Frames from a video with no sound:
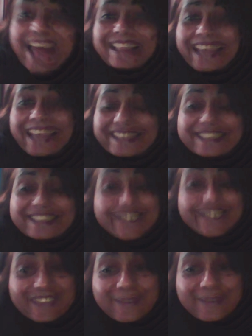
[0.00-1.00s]
That's
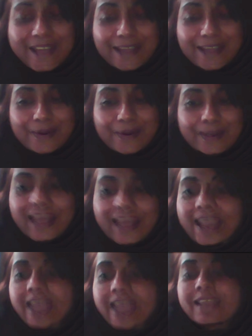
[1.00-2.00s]
literally what I Googled. And
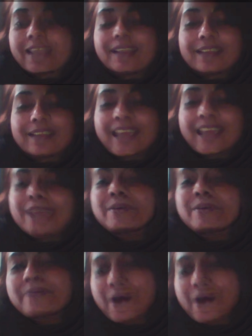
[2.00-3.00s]
I came
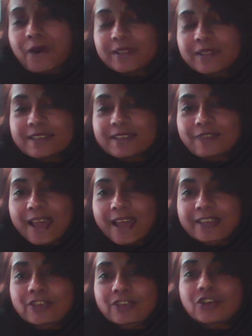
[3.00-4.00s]
upon this
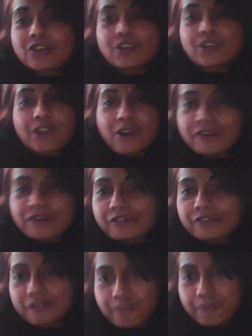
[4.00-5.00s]
vast trove of
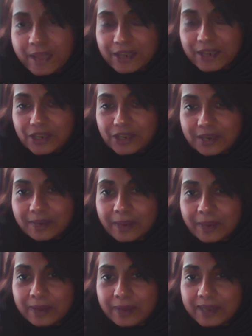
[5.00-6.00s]
information yes.
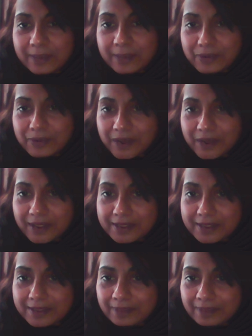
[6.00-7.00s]
about chemtrails,
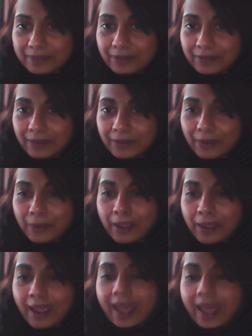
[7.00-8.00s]
you know?
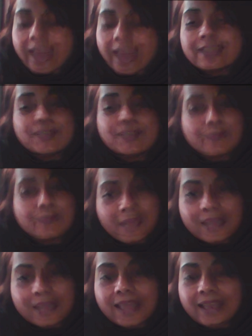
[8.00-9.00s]
And to
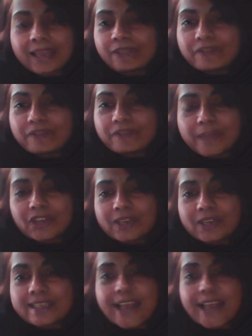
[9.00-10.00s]
me, that information
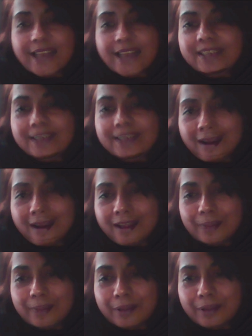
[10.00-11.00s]
is
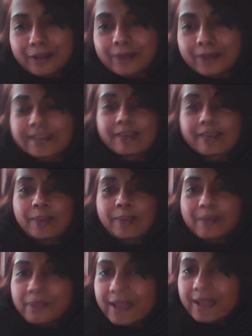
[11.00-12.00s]
undeniable because there are
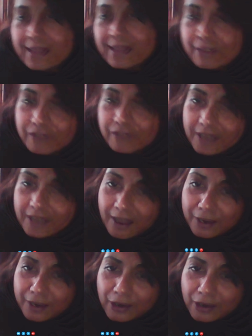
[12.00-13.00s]
people like Clifford
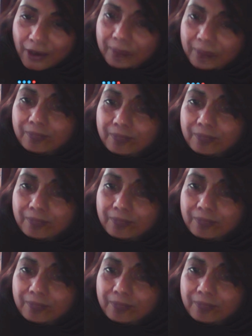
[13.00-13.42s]
Carnicom